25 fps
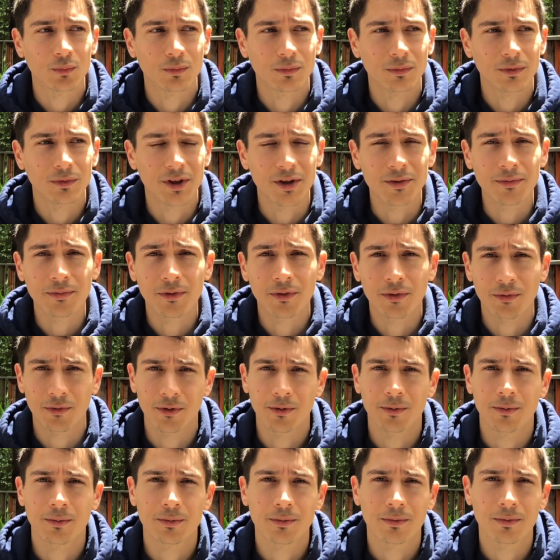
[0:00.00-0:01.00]
lived
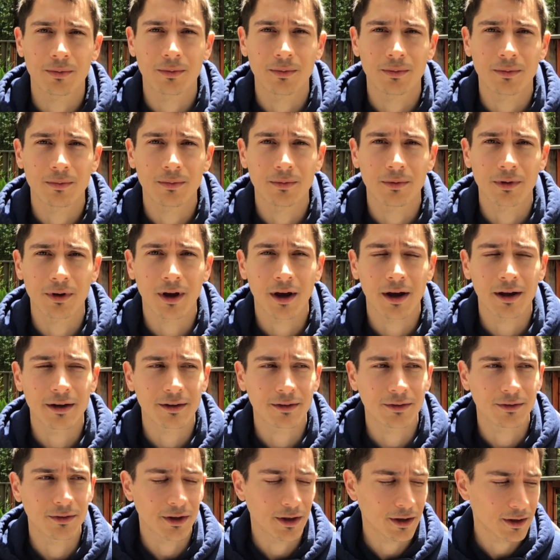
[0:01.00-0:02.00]
through. God
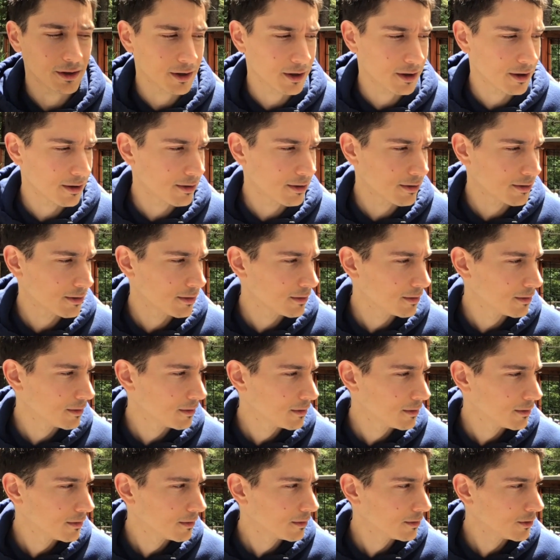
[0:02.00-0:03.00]
is
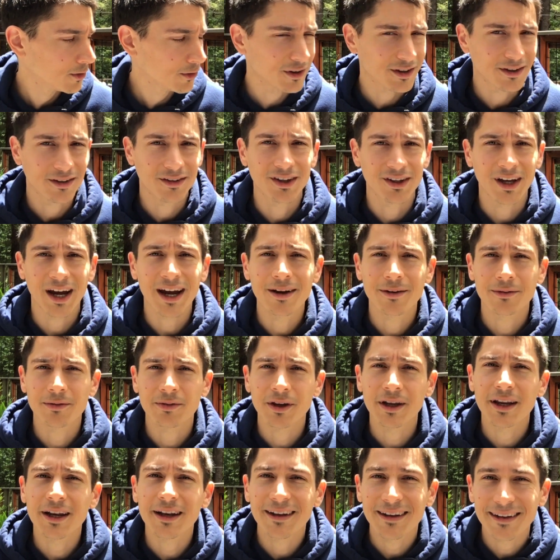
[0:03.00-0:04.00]
you're inside of
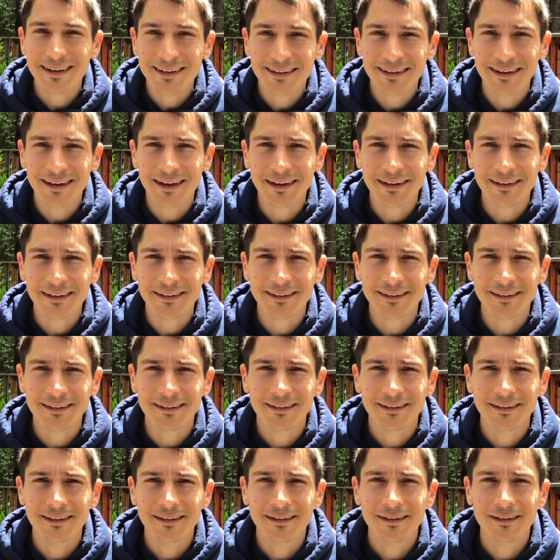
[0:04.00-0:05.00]
it, and
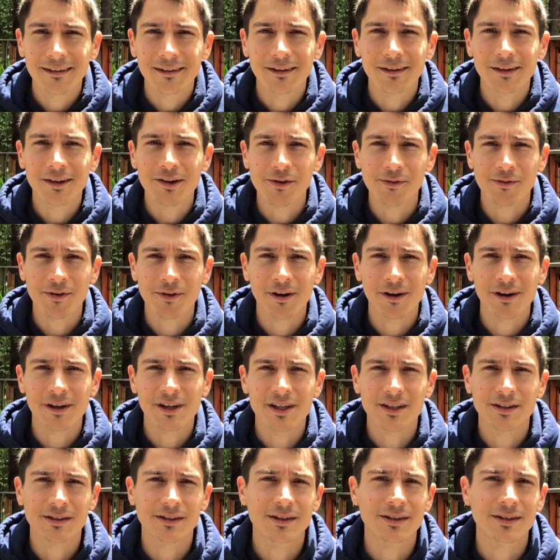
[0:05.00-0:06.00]
your very
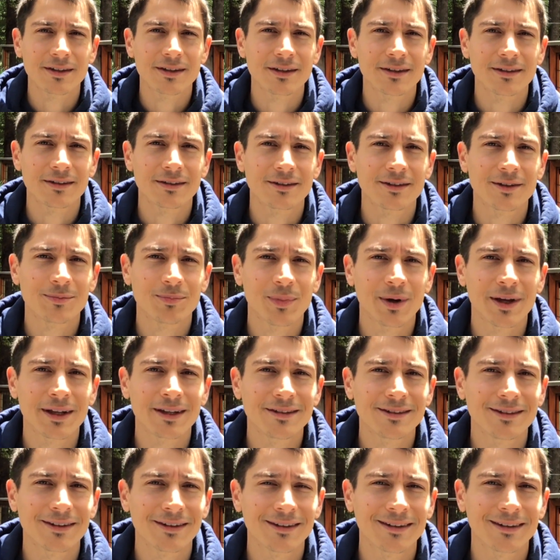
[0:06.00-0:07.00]
existence
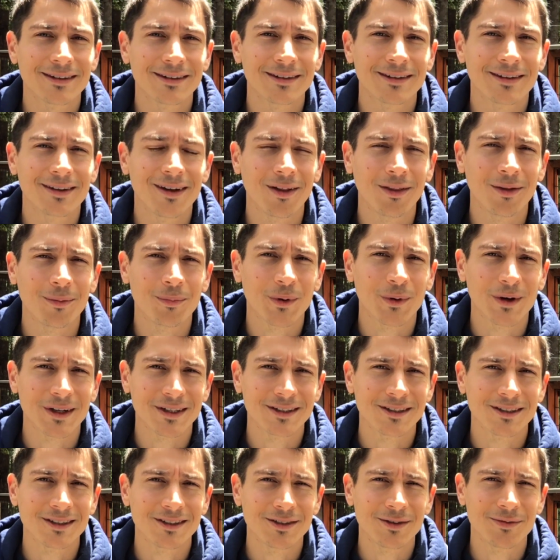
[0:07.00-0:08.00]
depends on the
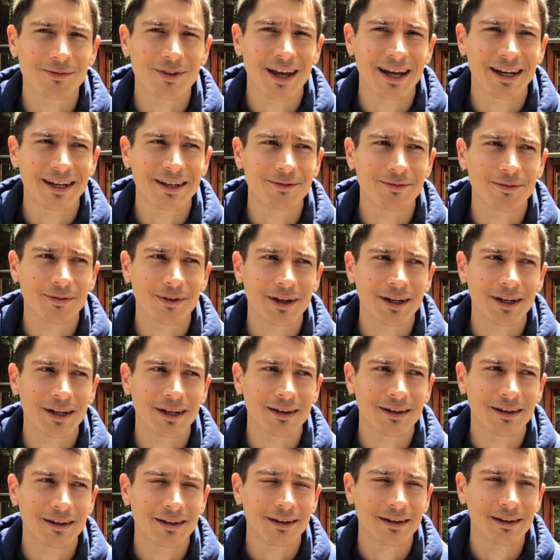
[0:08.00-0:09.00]
presence of that
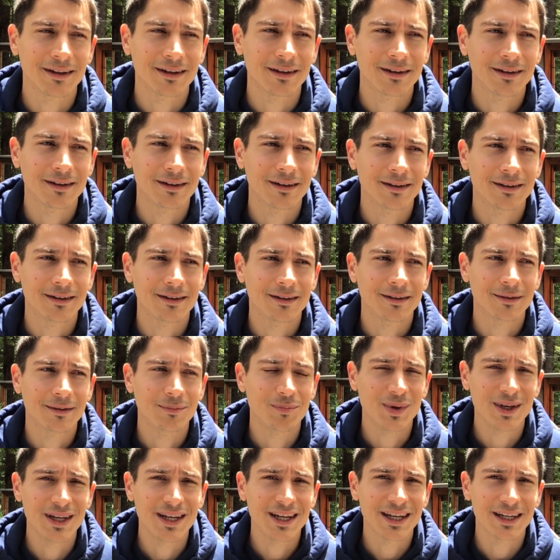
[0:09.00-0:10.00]
infinite
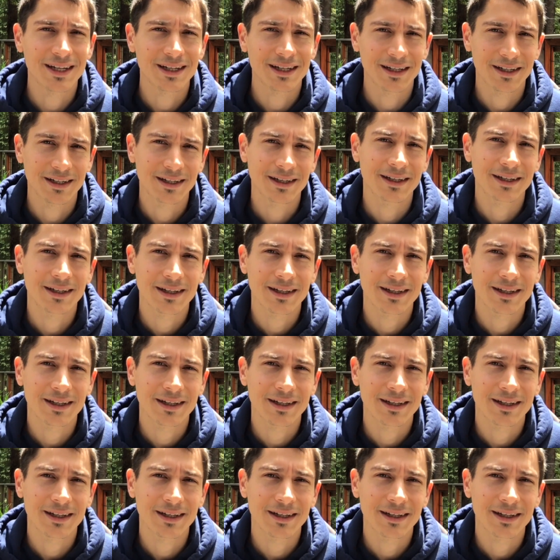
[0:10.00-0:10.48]
being